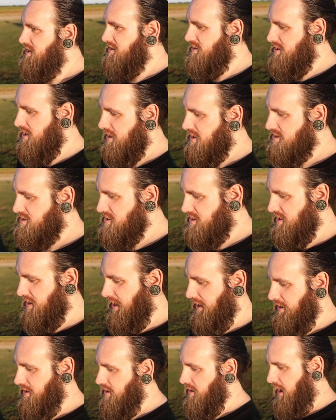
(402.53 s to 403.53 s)
disc,
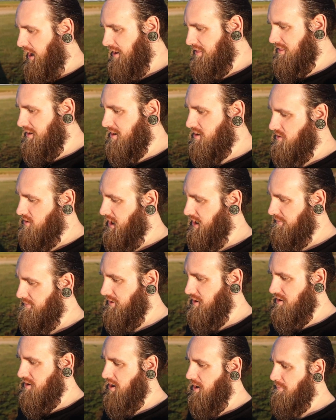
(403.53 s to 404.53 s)
and I think a lot of
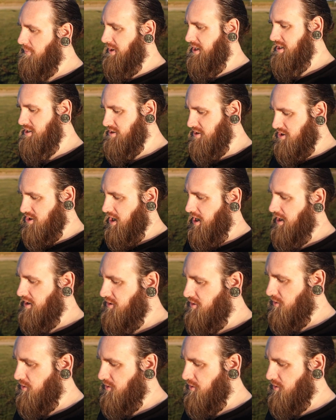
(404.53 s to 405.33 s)
other companies are trying